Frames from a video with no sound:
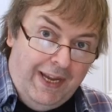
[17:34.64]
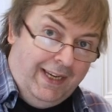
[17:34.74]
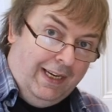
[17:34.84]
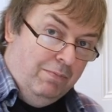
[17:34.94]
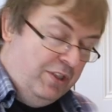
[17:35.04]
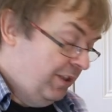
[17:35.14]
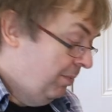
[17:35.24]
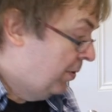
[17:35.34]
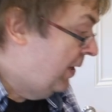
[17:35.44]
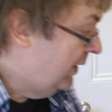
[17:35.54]
Here comes the
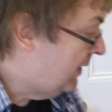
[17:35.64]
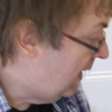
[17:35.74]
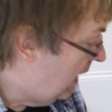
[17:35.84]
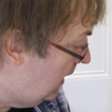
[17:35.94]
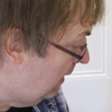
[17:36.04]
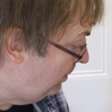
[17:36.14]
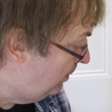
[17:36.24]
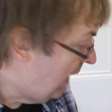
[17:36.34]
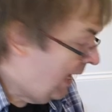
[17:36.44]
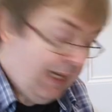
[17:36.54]
print.
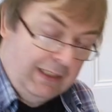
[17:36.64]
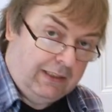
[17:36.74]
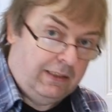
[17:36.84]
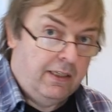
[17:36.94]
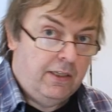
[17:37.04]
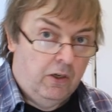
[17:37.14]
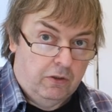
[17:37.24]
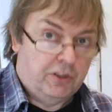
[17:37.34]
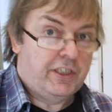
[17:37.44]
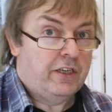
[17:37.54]
It's
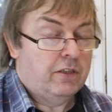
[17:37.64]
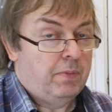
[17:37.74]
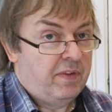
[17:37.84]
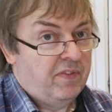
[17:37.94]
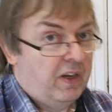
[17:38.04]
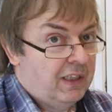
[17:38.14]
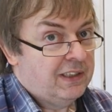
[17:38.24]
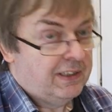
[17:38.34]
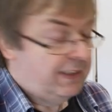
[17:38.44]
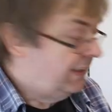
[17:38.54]
not terribly
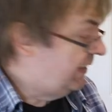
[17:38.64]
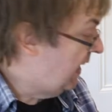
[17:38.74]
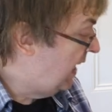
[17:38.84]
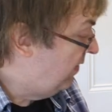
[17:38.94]
fast as the